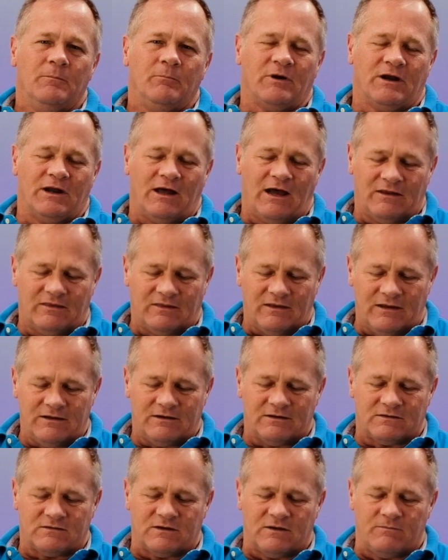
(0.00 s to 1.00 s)
But I think
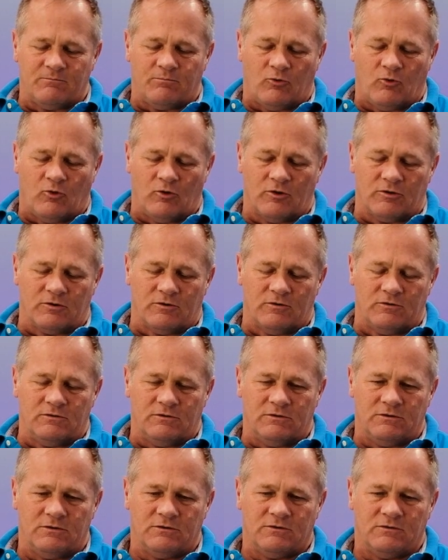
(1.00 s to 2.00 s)
it's
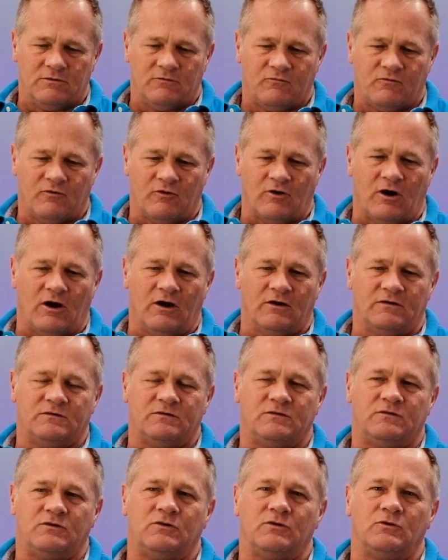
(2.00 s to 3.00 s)
important for
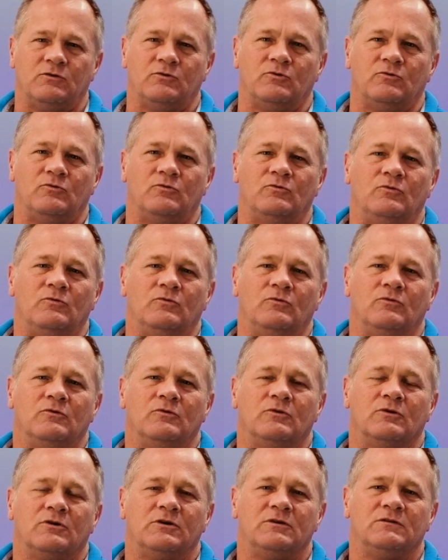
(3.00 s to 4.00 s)
us to
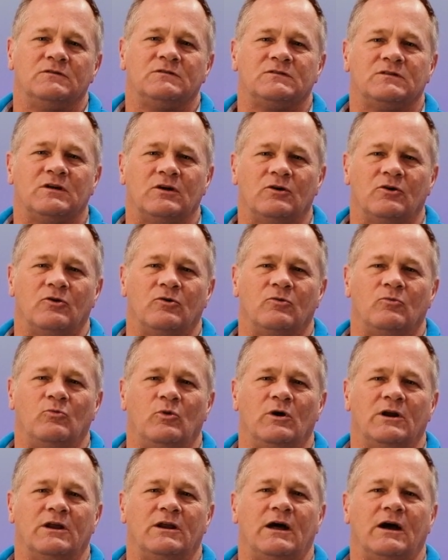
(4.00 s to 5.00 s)
consider
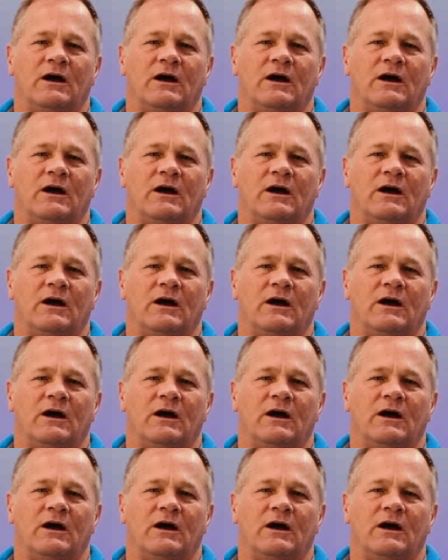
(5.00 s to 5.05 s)
what it